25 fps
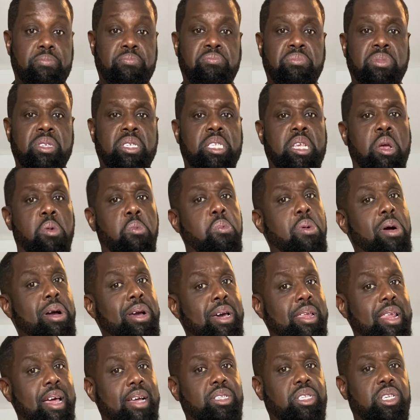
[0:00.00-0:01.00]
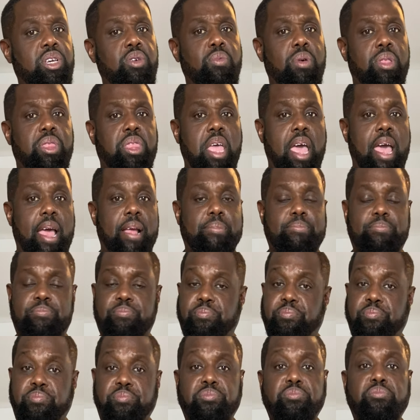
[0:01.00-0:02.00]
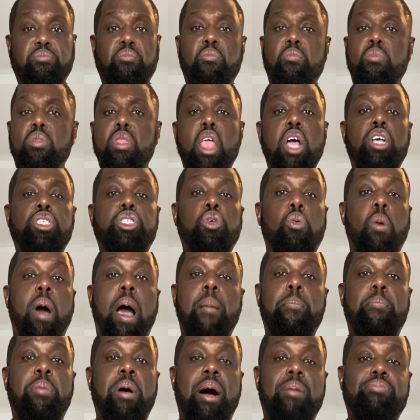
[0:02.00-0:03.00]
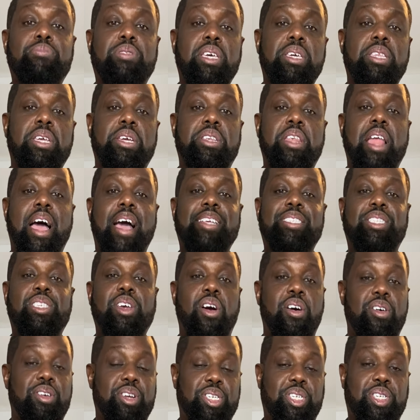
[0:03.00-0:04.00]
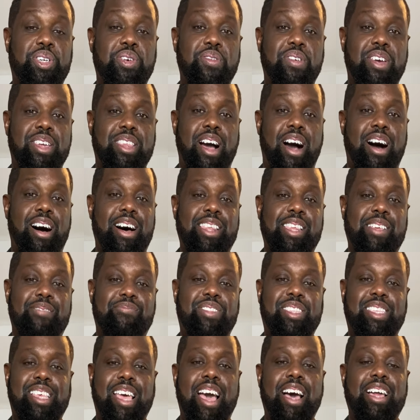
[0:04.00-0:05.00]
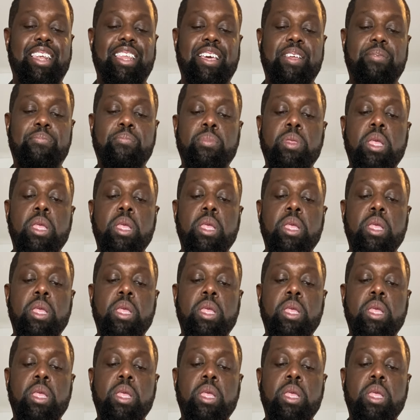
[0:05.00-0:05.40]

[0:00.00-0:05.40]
I said, what can I do with that? So I popped in a nice artichoke and olive salad.